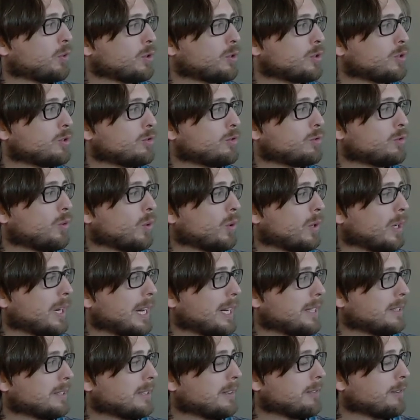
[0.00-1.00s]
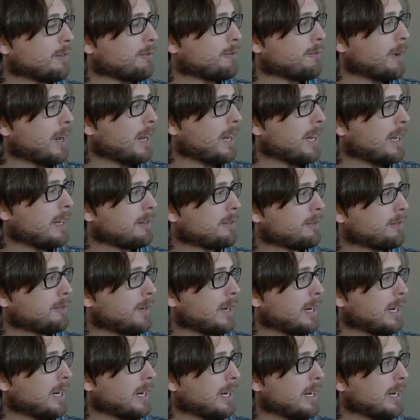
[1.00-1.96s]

1, 2, 4, 8, 7, 5.